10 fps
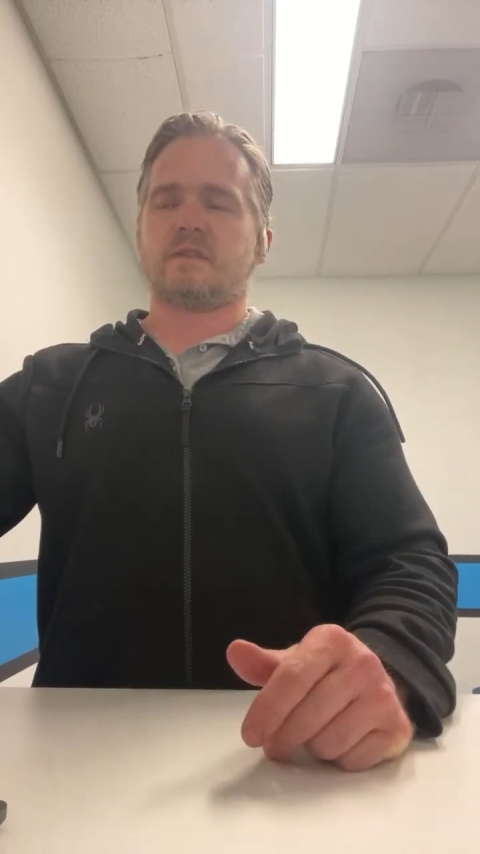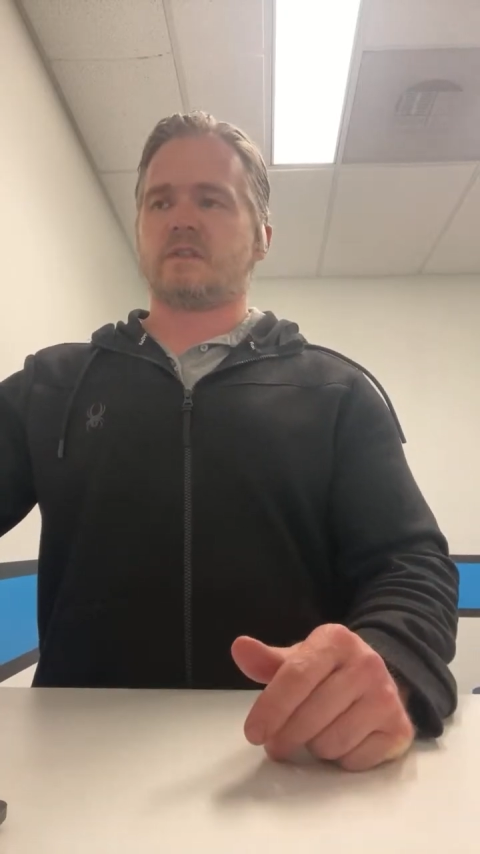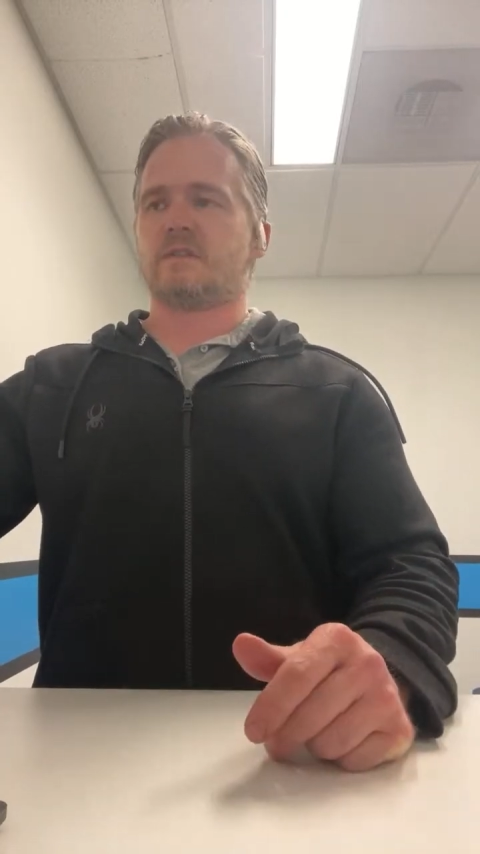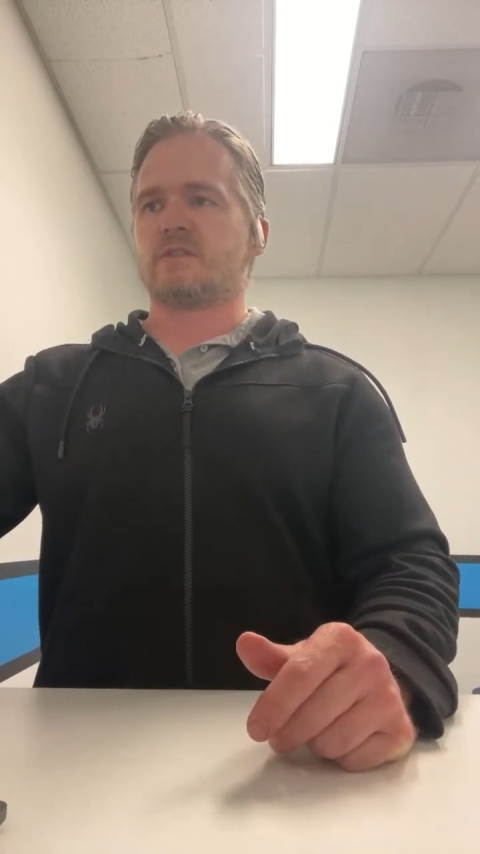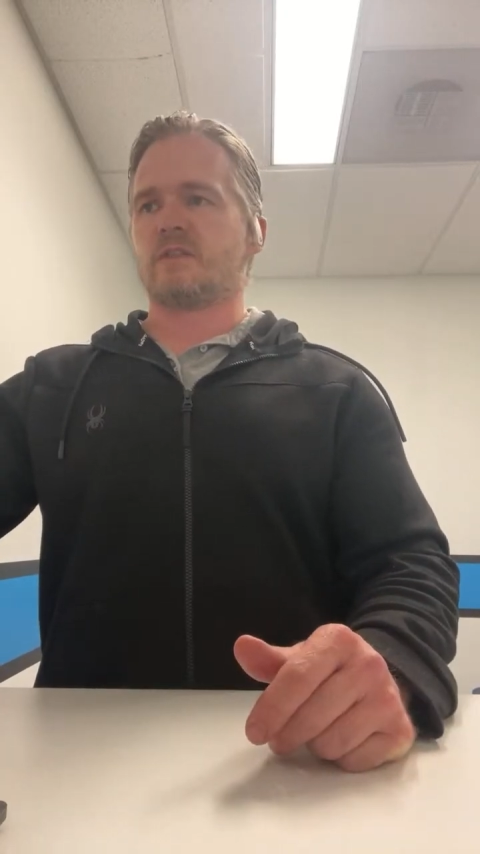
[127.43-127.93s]

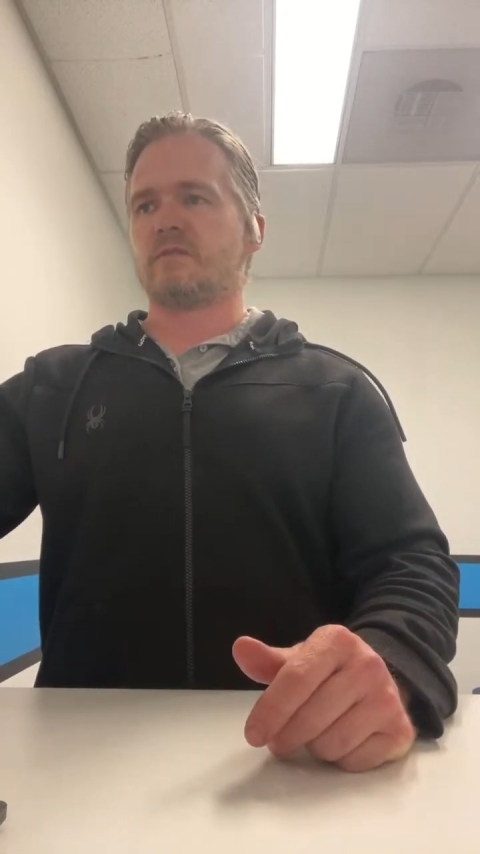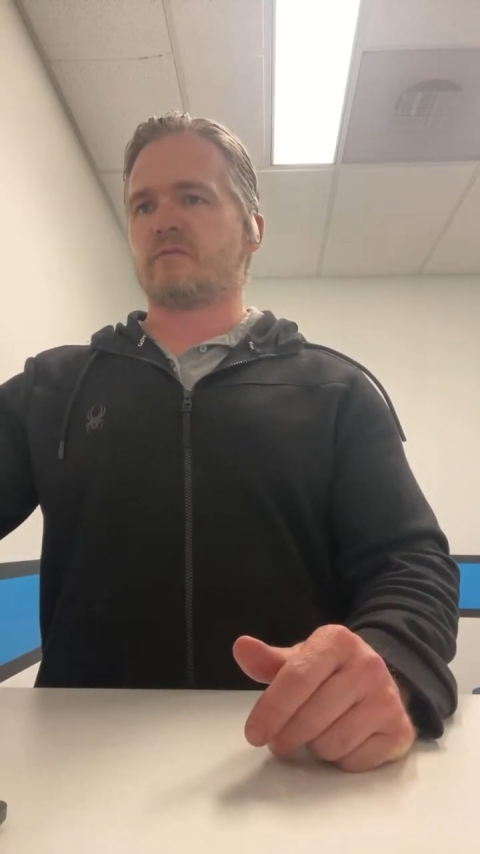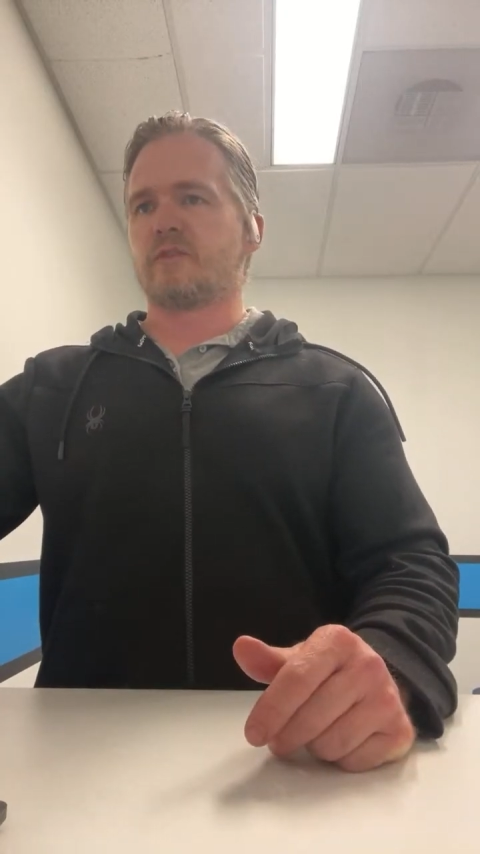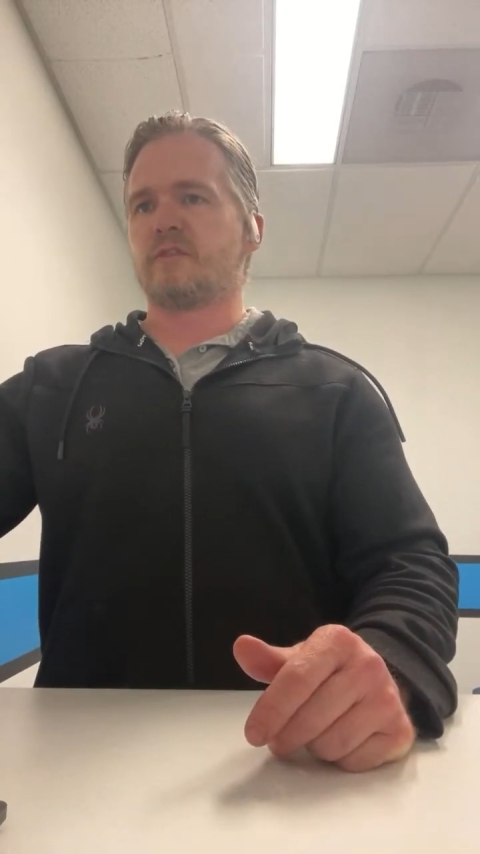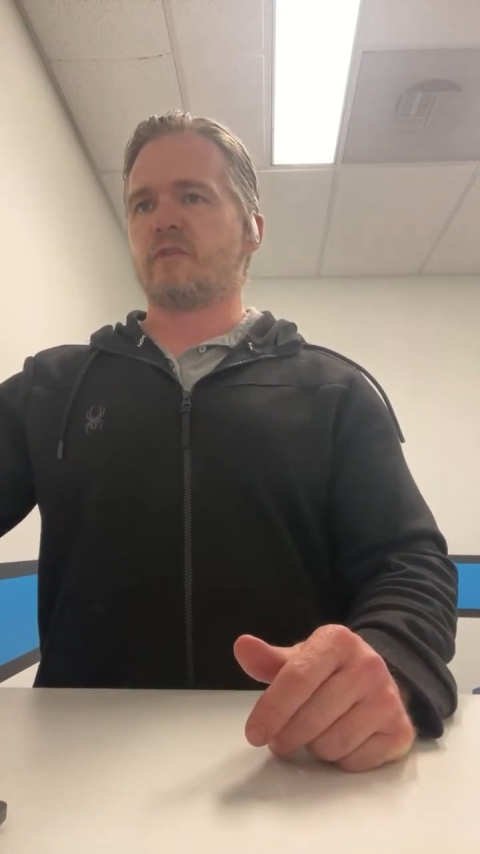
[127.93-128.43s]
can start
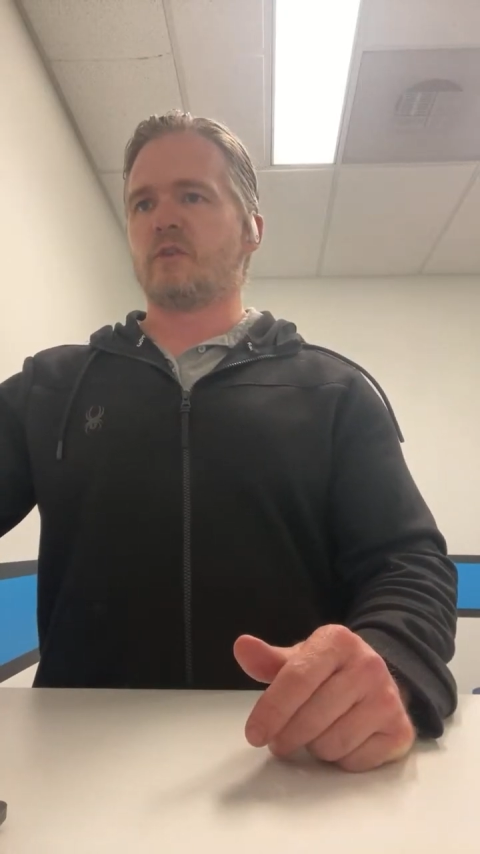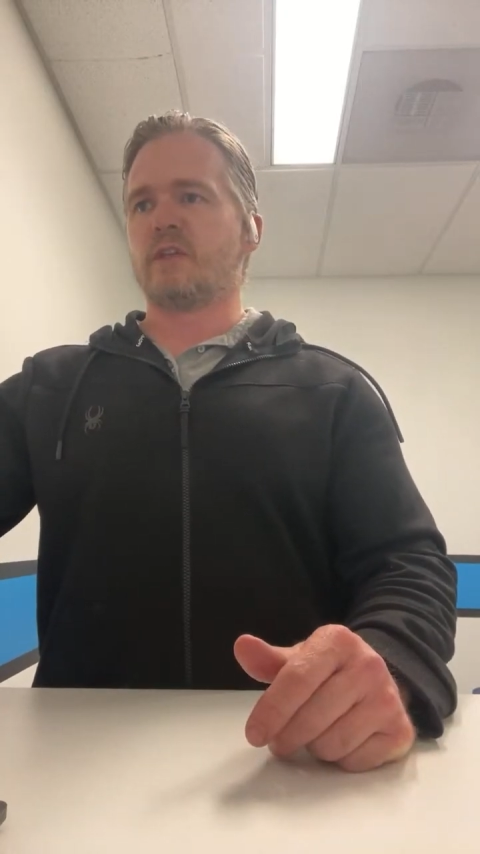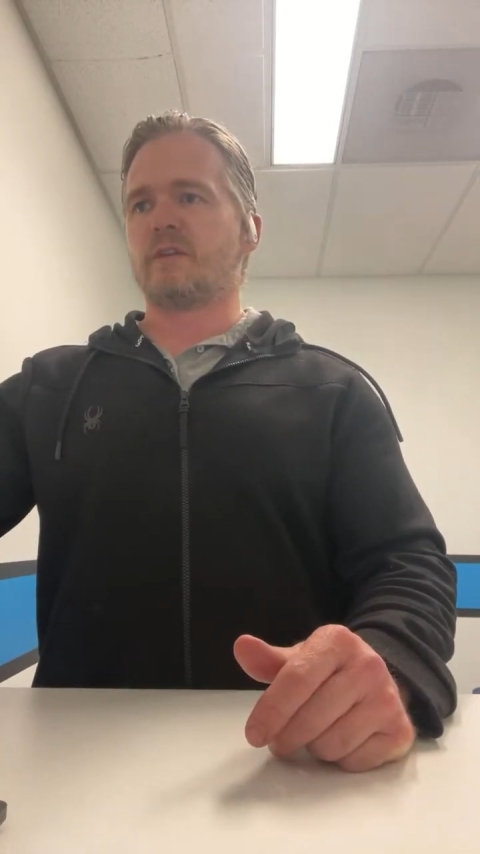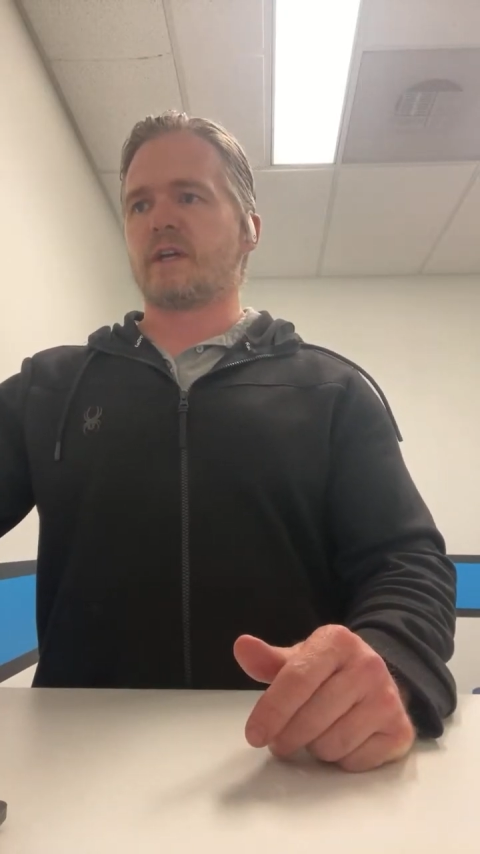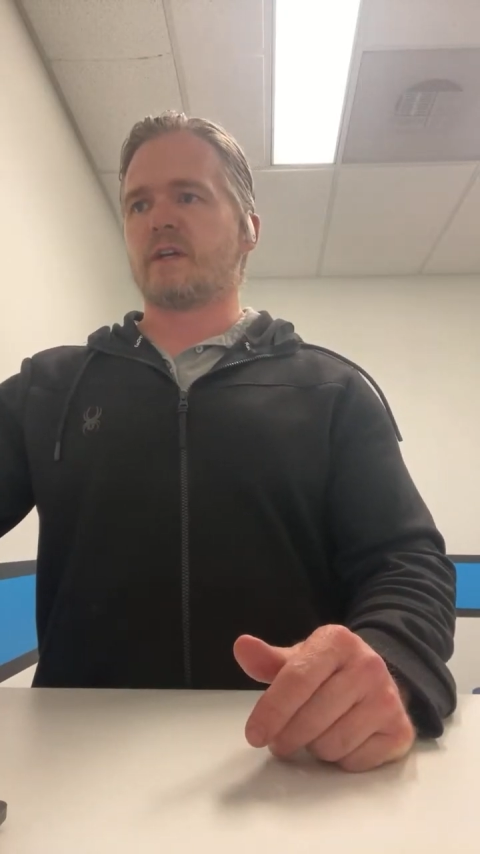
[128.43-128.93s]
free
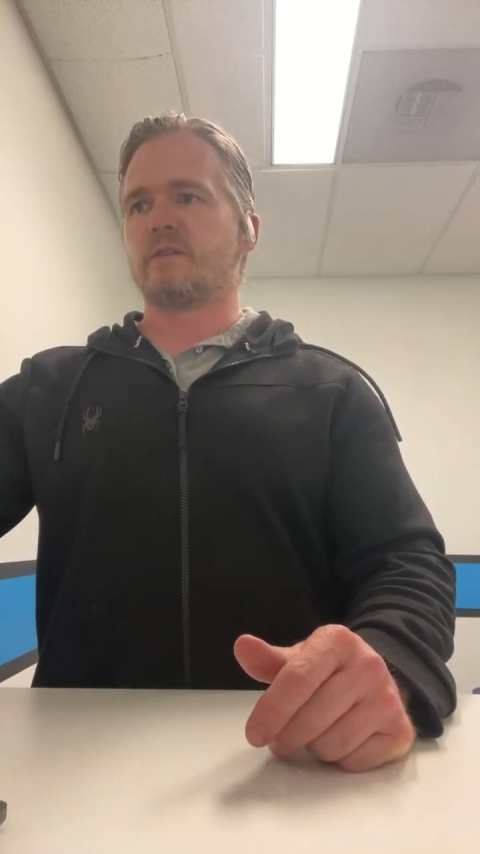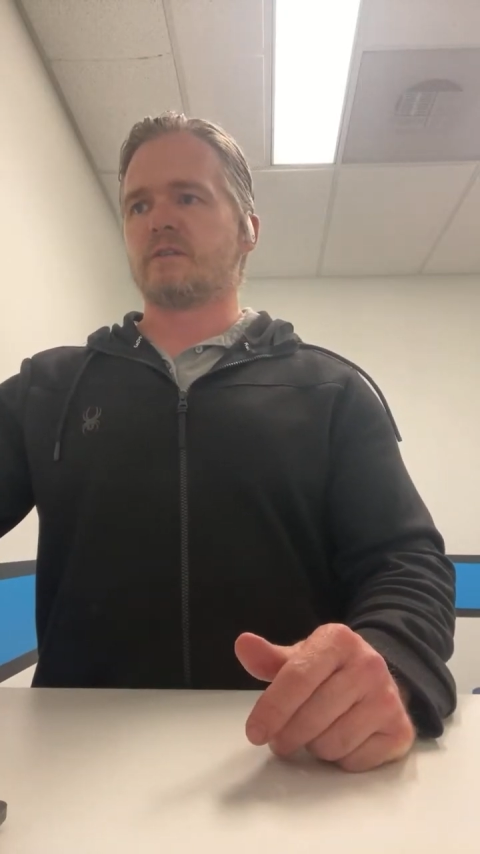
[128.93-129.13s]
floating around.